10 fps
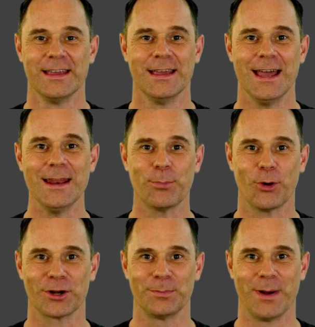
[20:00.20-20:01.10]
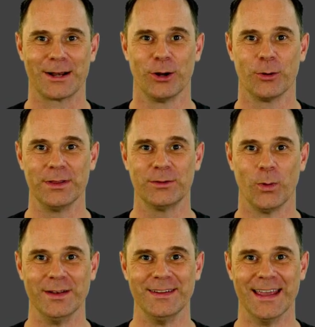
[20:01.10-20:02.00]
in a product backlog with
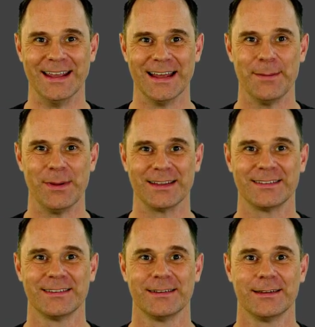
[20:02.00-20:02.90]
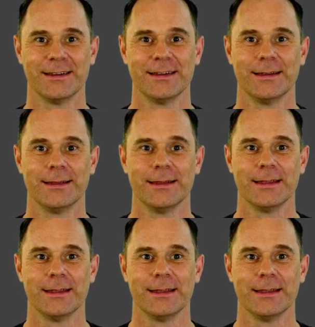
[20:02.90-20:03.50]
28 epics. The